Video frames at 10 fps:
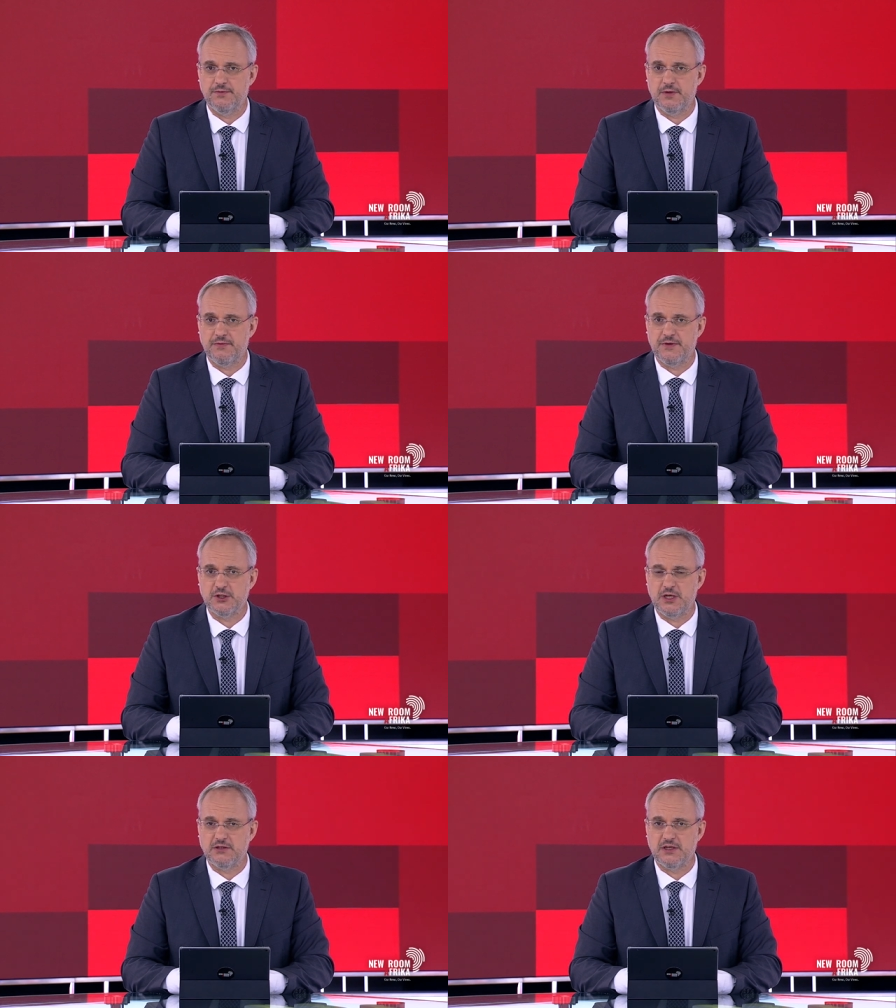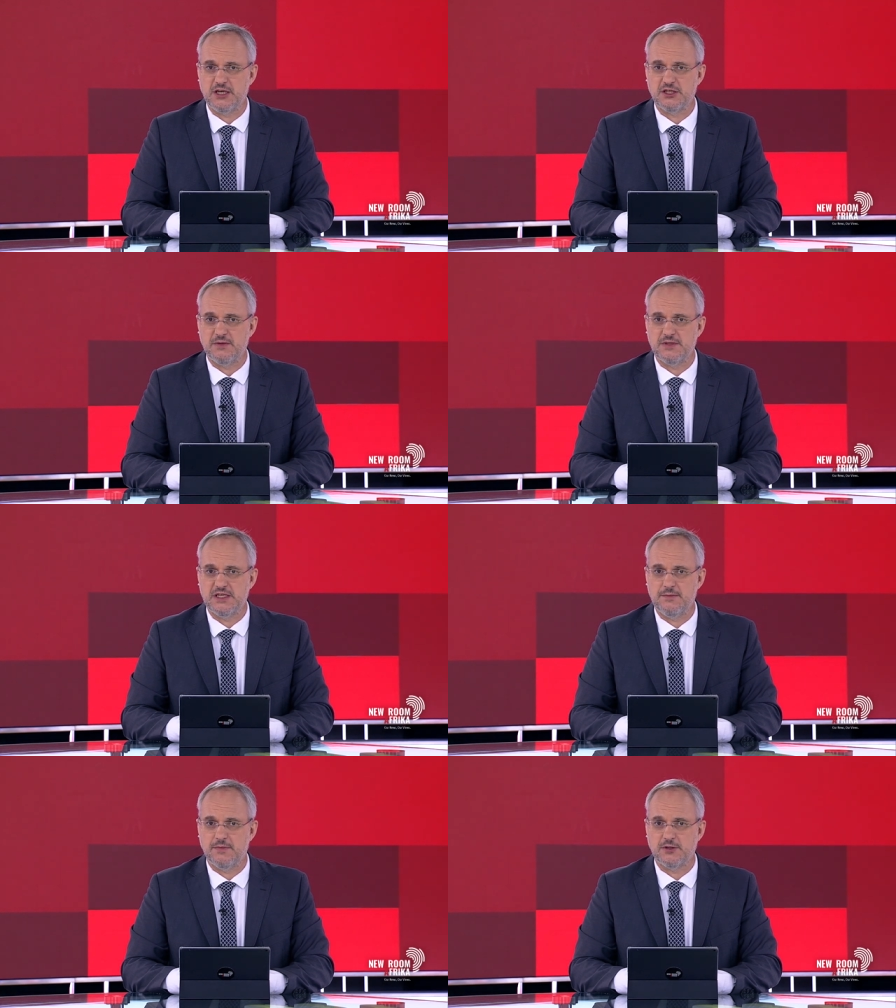The provincial education
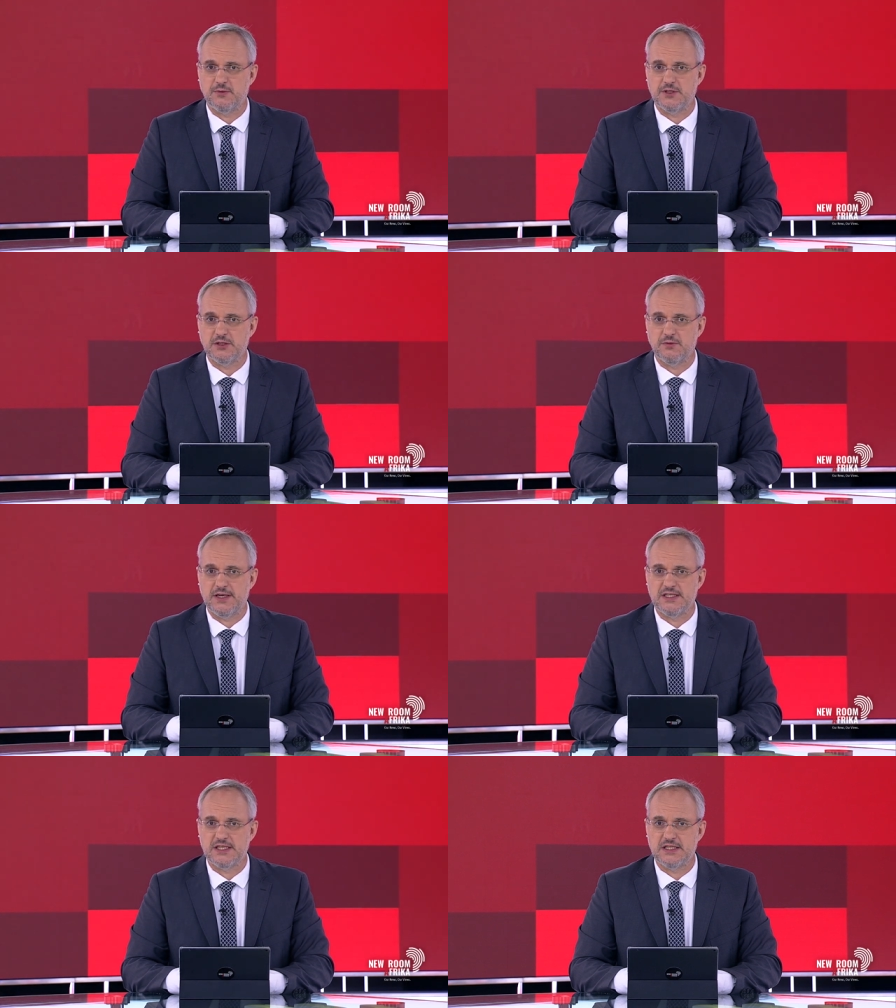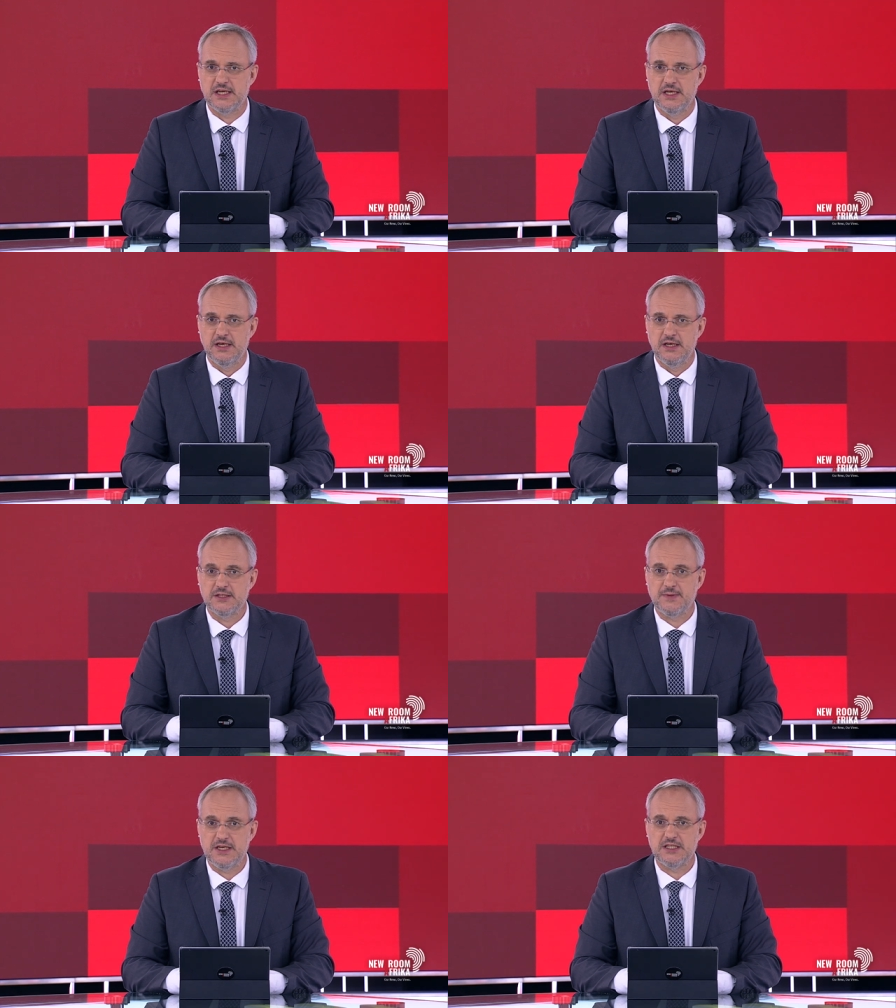MEC, Matome Chiloane, says
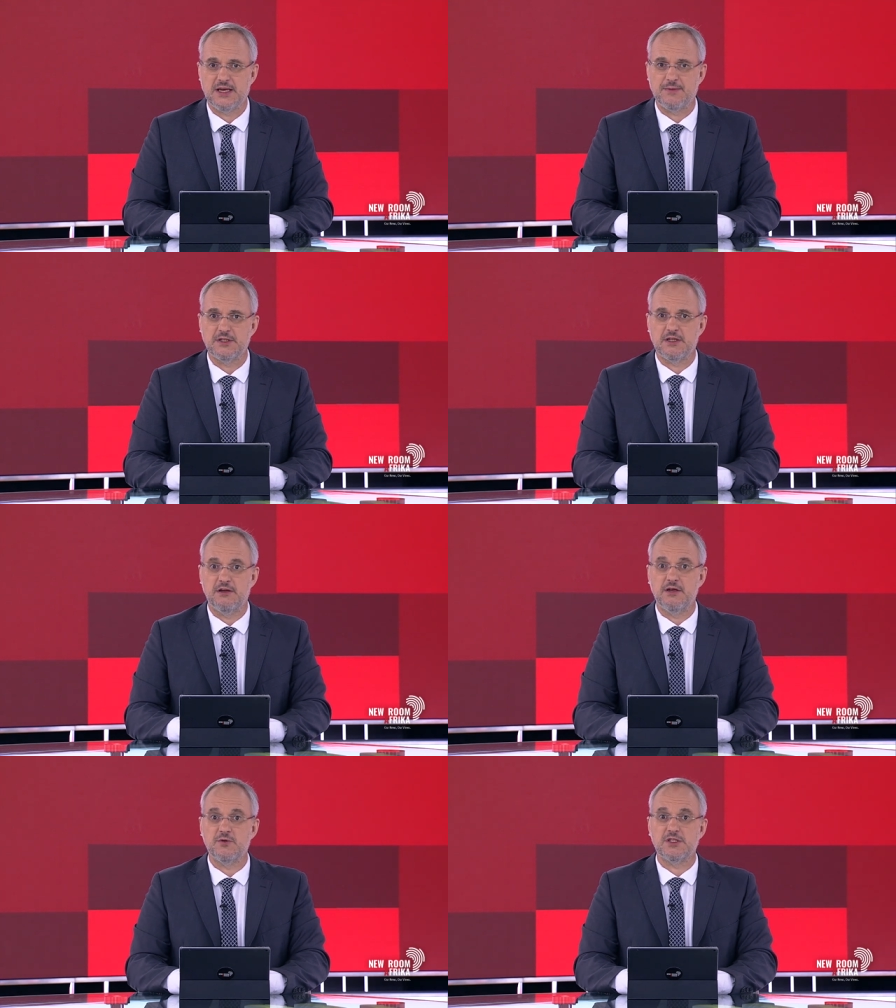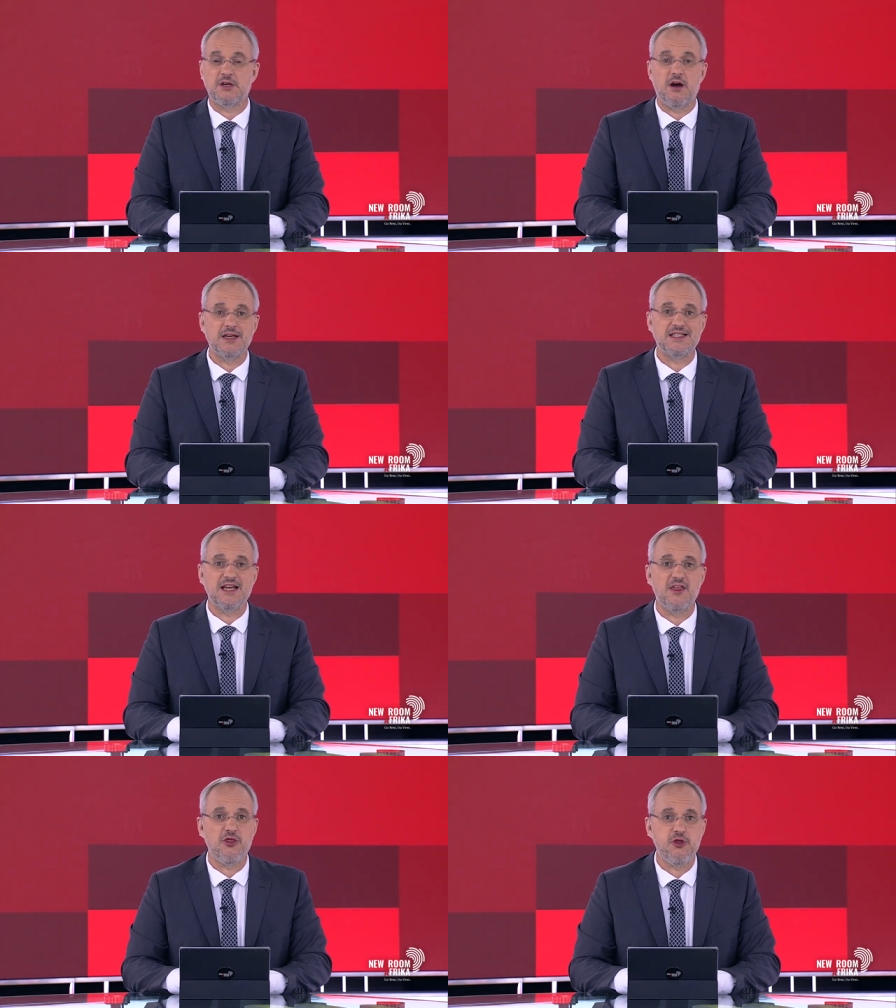it's been established the learner was
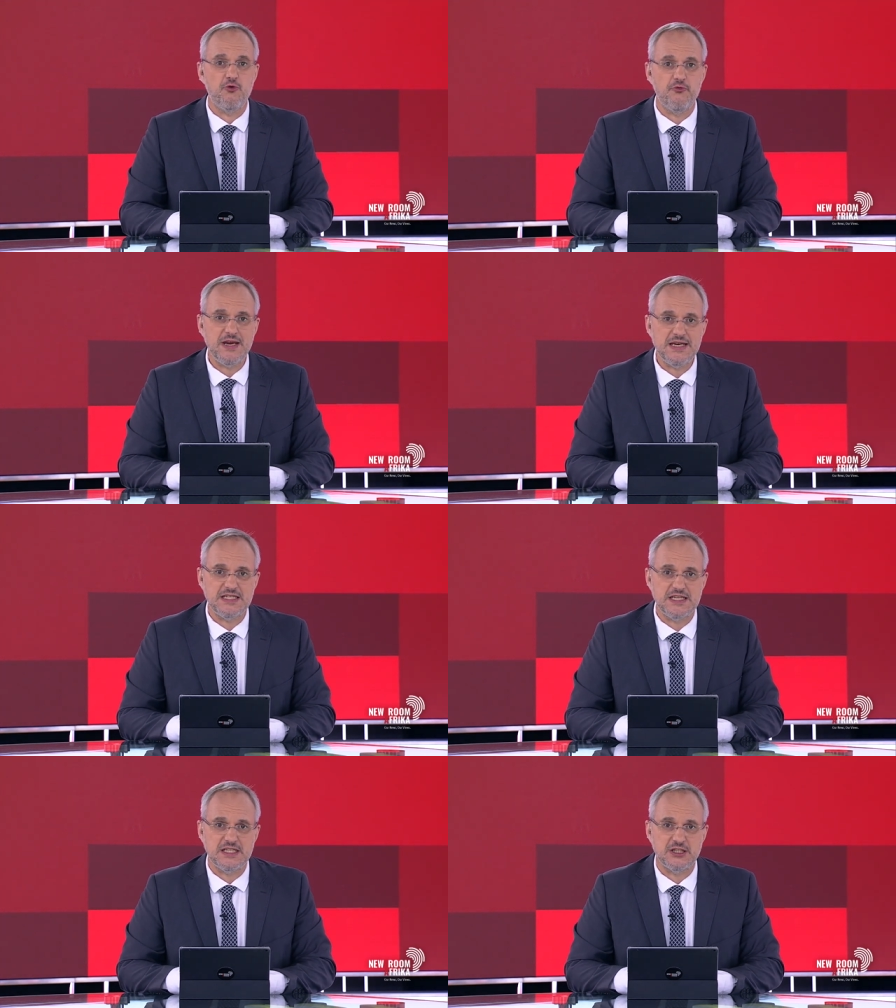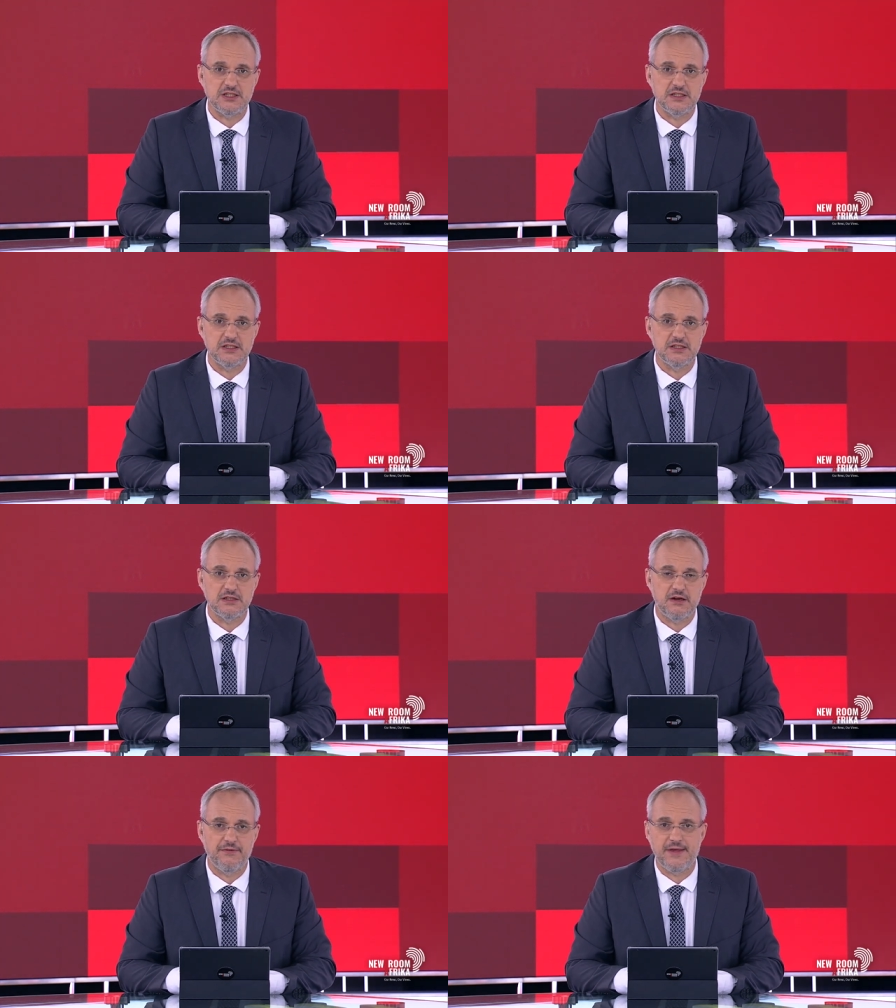targeting three teachers
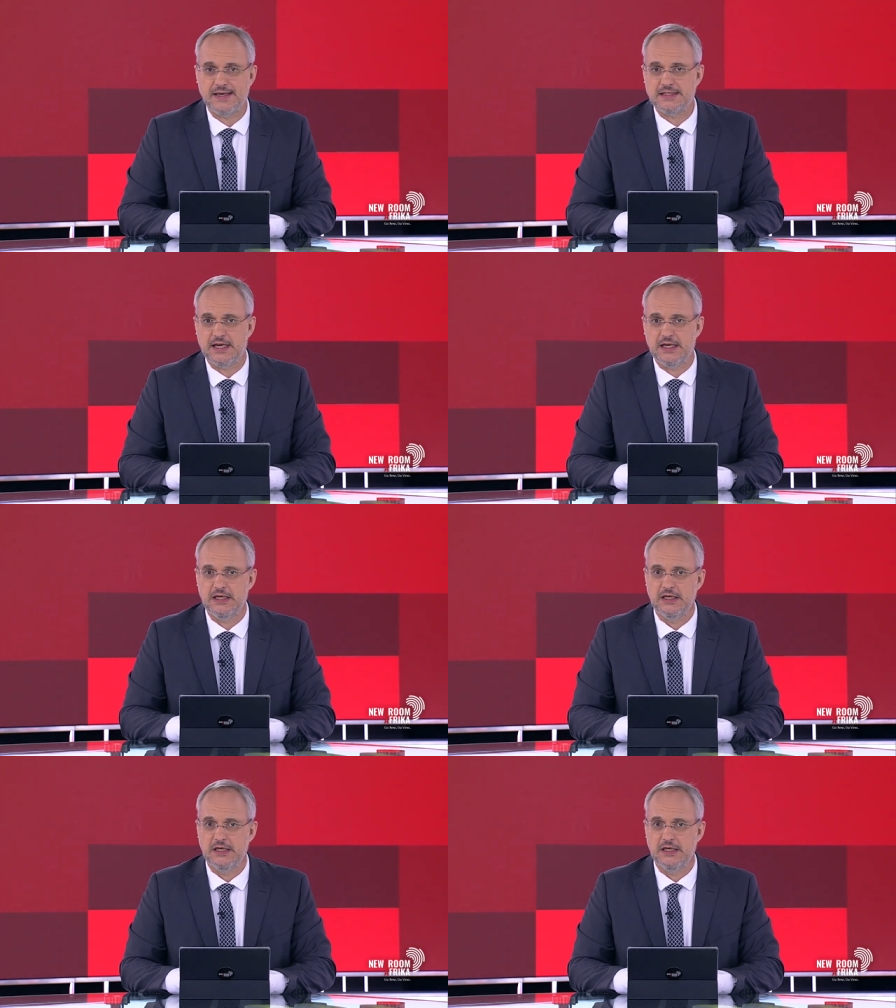on that day.